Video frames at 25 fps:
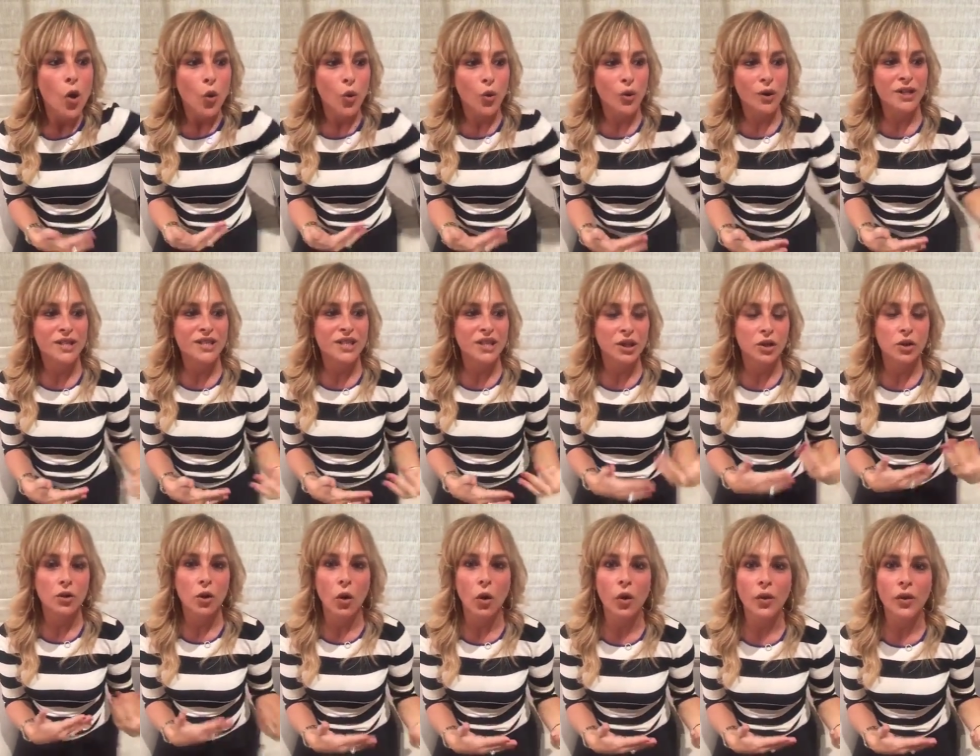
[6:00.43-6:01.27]
Or is it
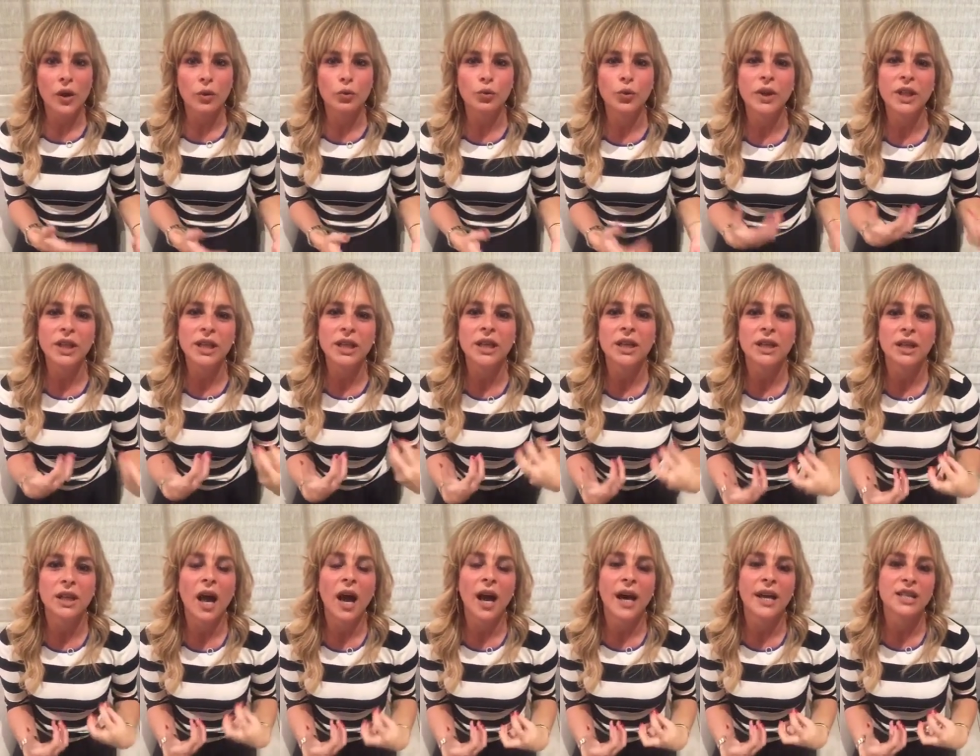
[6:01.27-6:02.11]
a goal that really
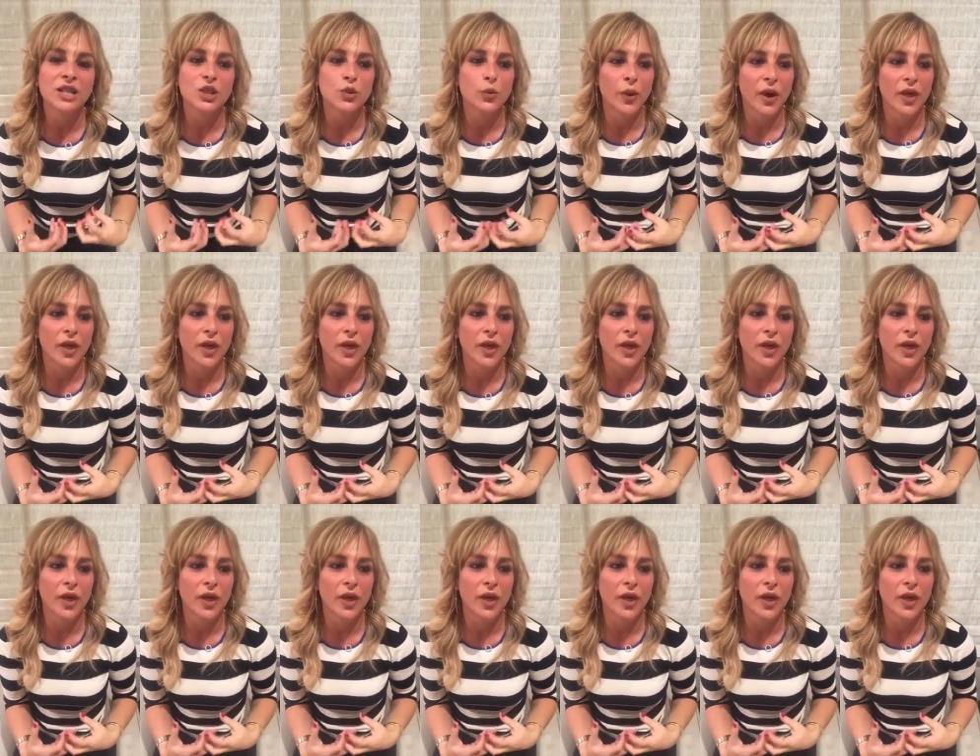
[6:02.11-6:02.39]
aligns